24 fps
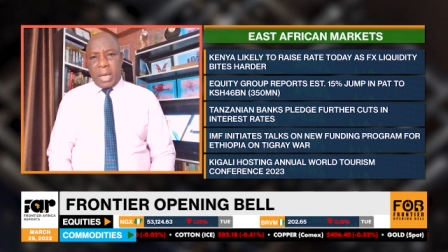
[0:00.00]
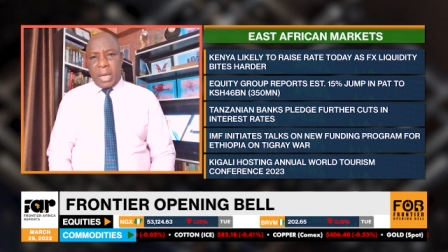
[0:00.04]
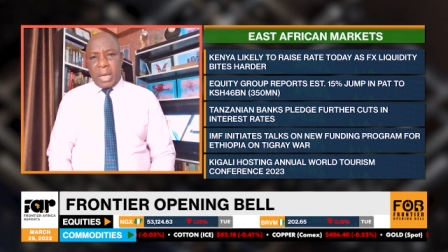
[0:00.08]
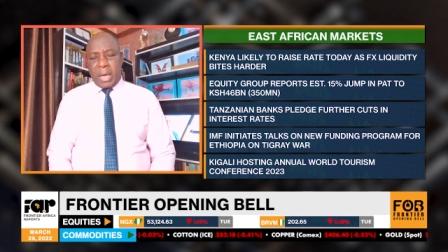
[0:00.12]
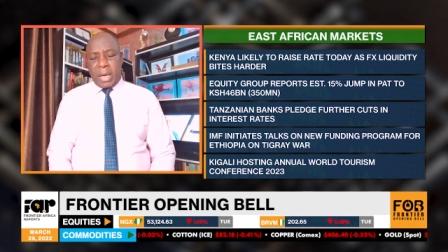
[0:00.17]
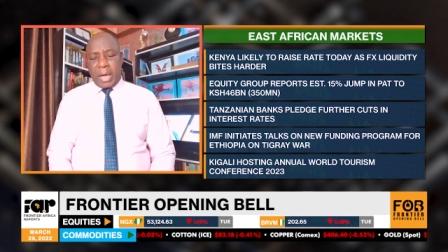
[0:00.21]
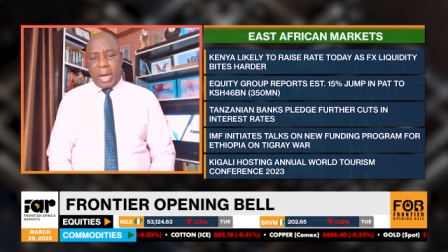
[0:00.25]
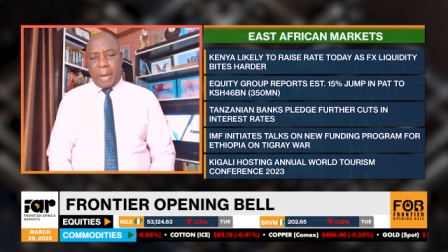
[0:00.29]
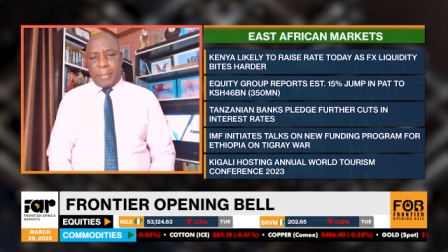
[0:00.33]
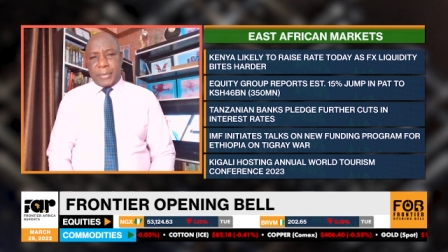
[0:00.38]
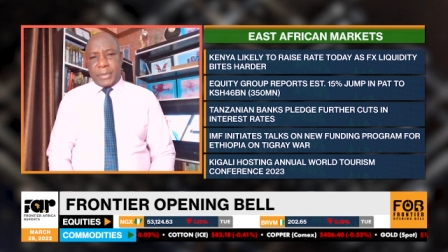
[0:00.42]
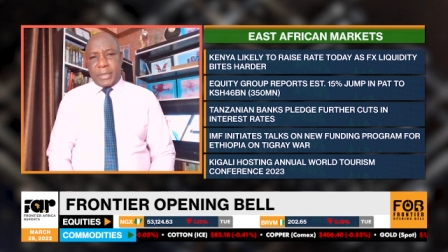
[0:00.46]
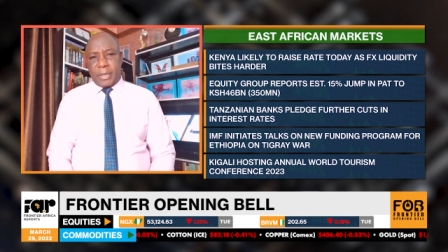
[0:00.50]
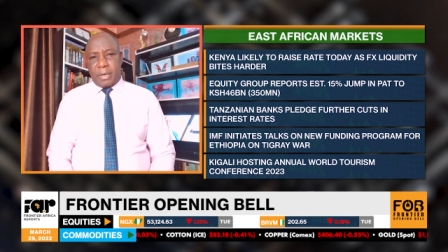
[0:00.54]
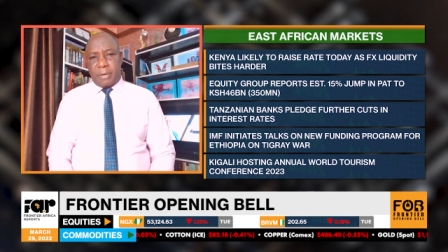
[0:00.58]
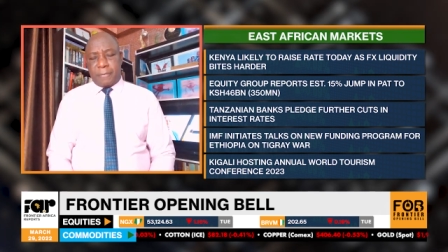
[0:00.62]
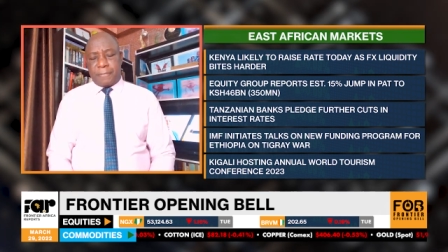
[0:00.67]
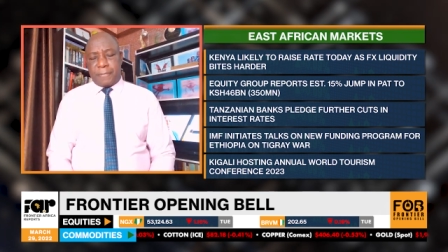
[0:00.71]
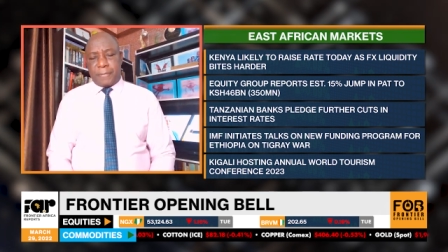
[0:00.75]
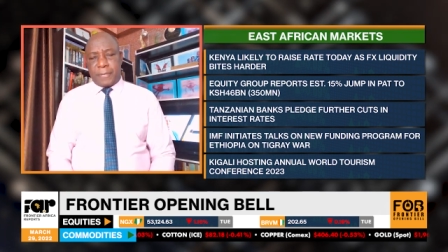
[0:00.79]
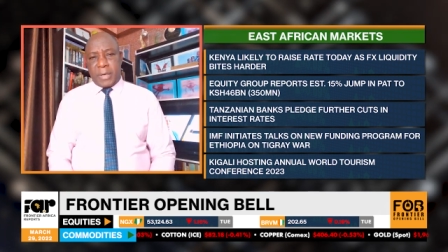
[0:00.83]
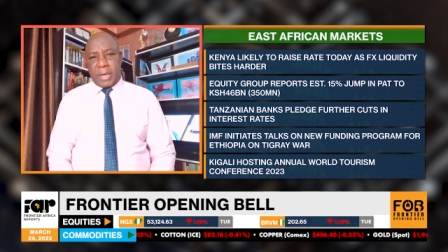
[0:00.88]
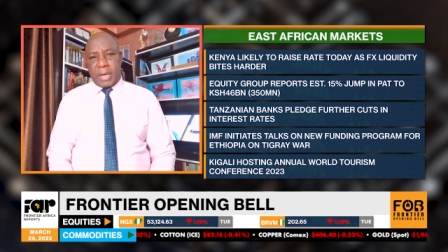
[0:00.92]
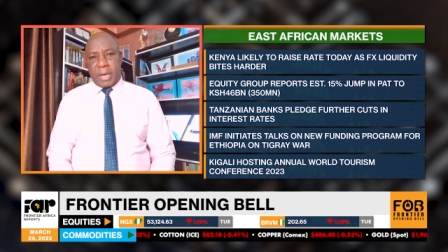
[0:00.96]
capital of
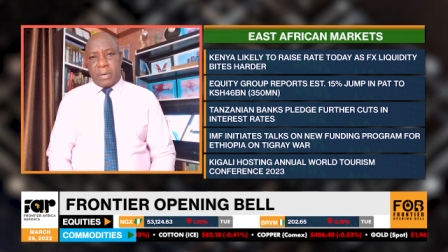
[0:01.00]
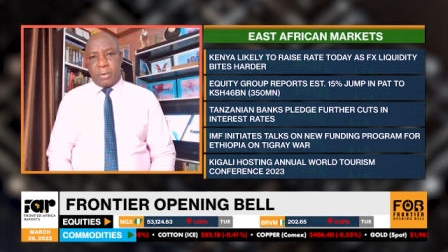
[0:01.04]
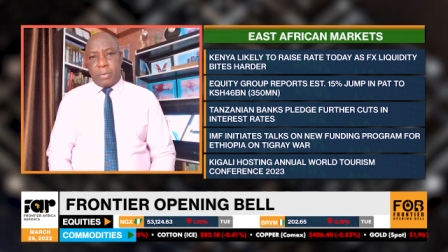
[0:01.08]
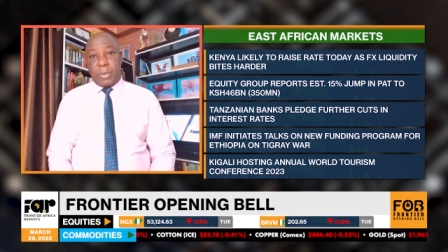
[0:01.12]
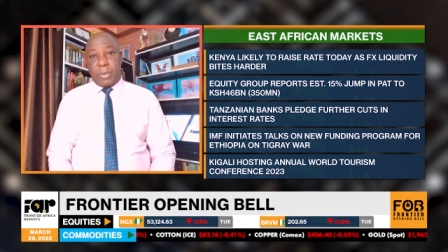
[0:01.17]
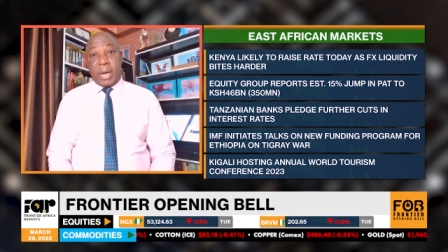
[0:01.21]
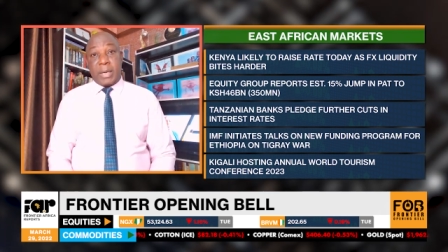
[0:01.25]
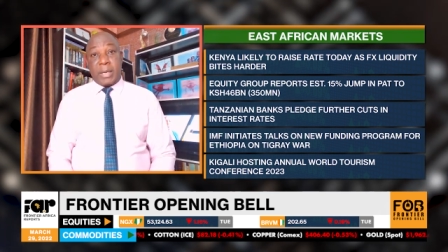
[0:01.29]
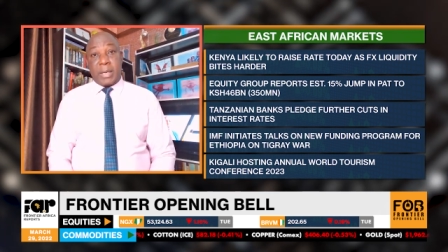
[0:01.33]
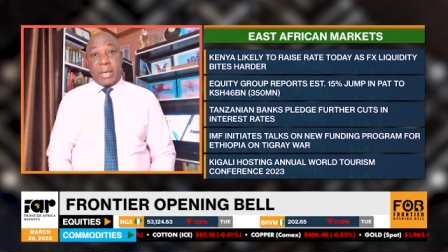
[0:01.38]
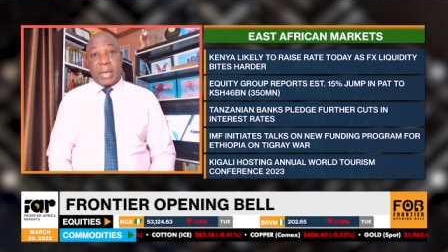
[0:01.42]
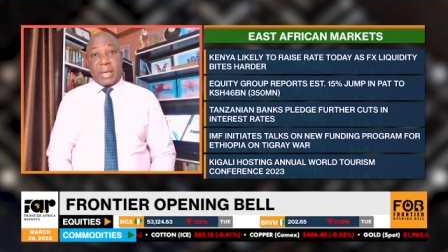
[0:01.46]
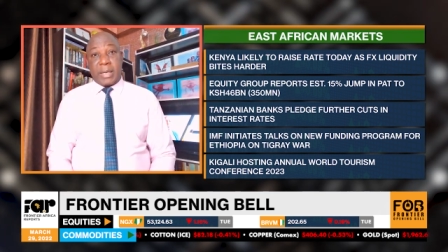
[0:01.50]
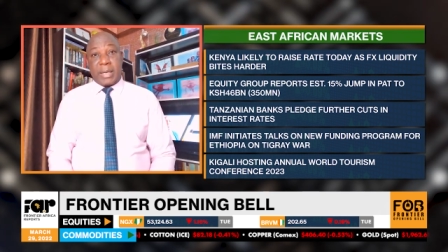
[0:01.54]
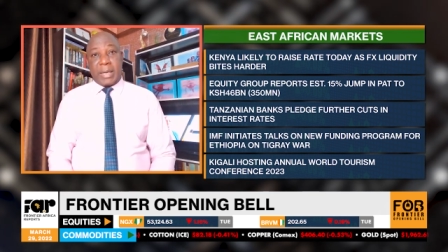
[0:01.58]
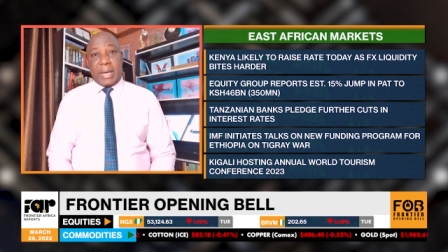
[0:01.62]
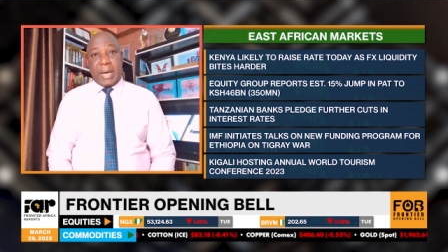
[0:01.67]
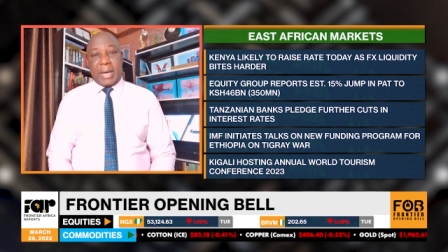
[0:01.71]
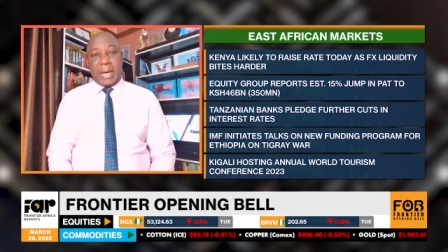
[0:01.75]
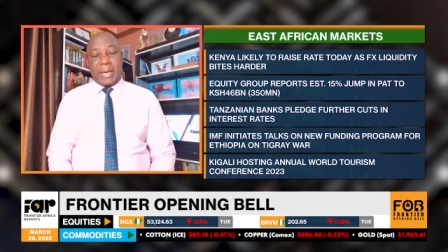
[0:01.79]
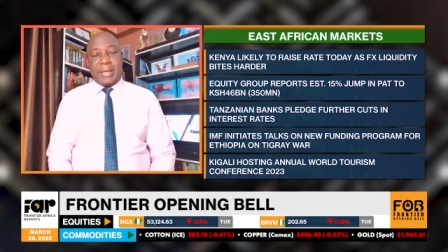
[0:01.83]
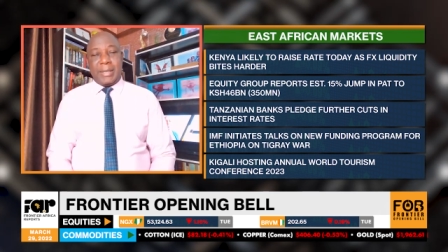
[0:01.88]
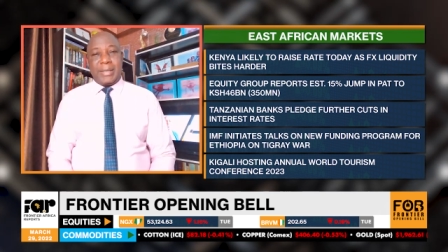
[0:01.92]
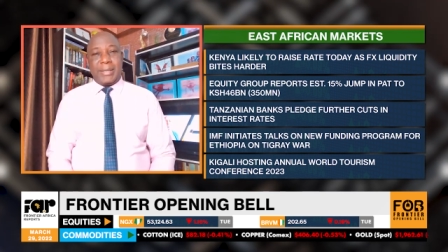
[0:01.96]
Rwanda,
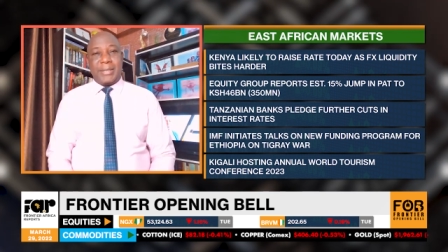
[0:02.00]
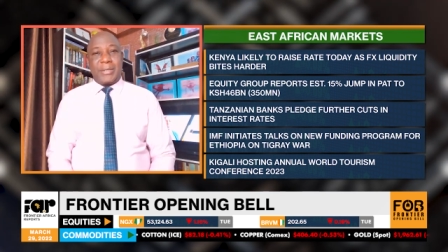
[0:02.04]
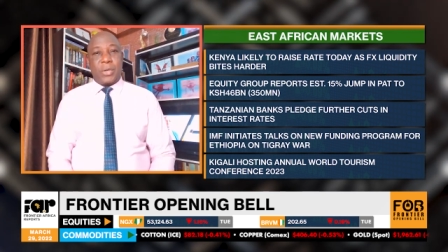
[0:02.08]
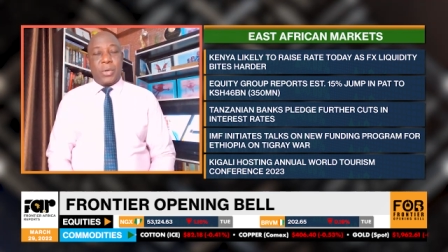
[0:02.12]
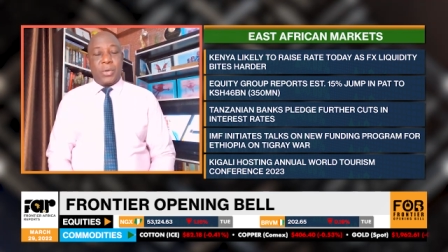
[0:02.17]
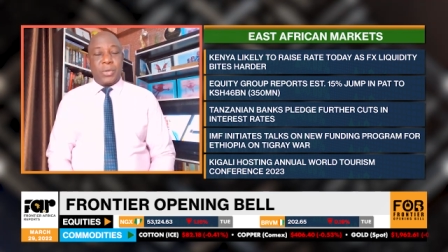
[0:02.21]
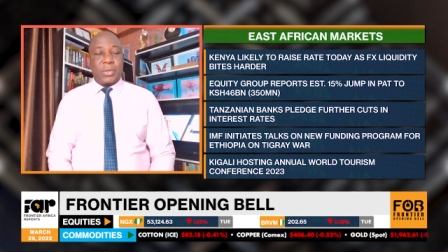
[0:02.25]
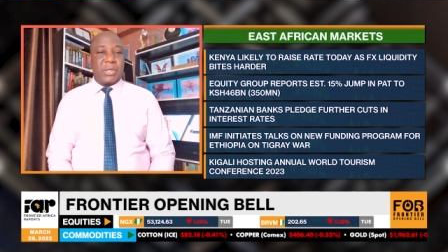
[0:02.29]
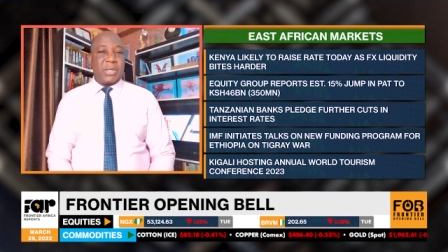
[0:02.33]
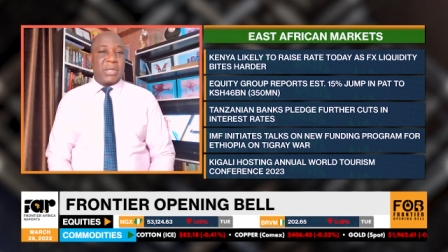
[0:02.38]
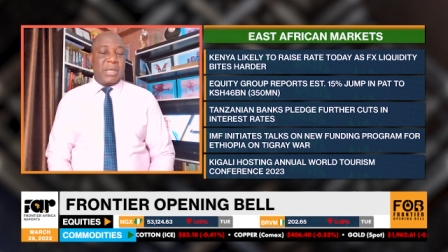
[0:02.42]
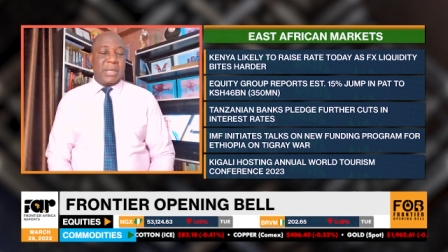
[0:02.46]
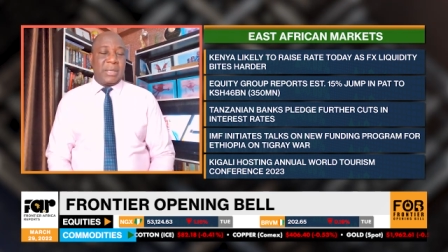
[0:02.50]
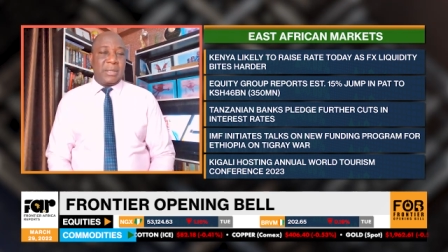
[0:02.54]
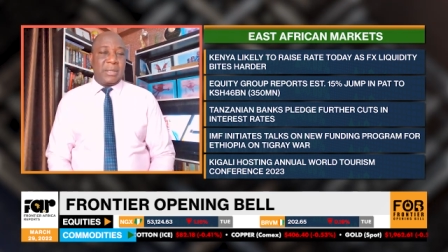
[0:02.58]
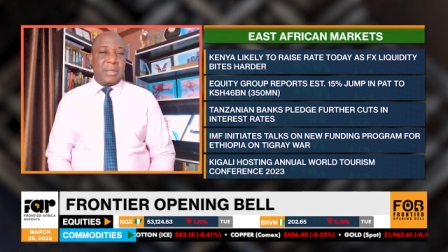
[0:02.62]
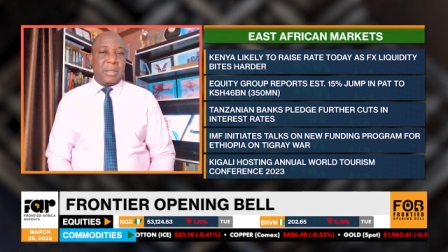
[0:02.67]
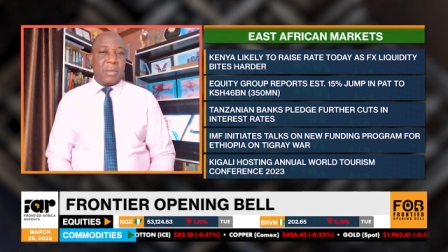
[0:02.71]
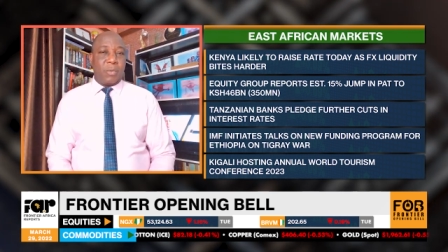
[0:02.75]
Kigali, is hosting the